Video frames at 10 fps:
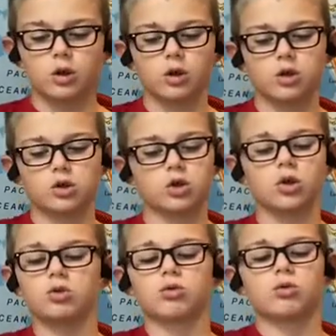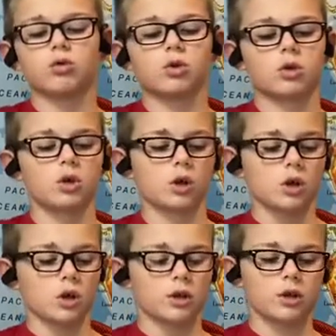So,
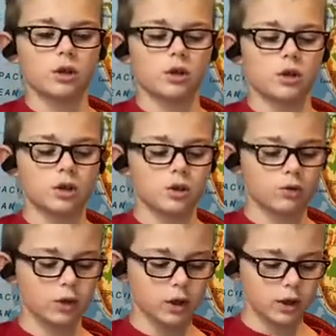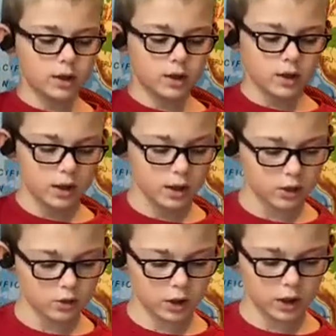this was
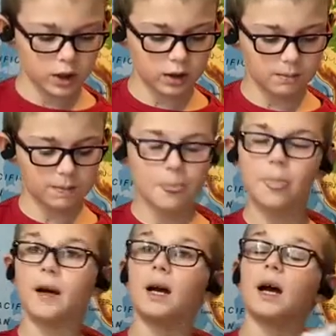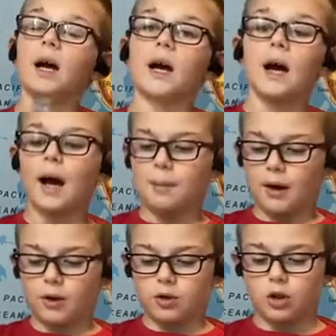today
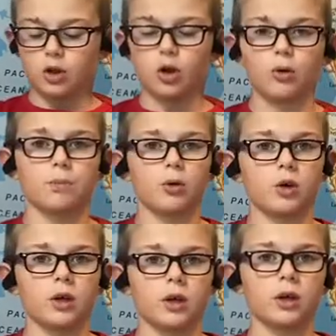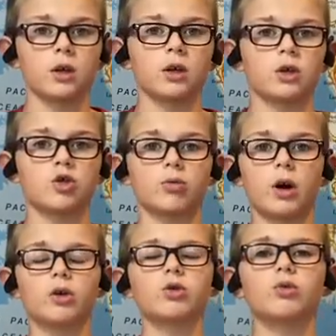about Claude Monet.
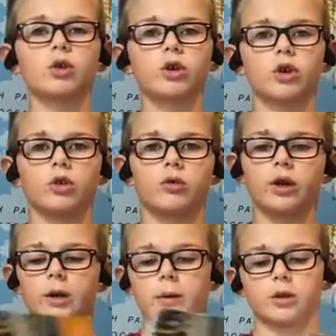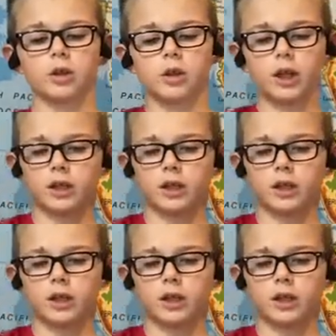Tomorrow we're going to read about the next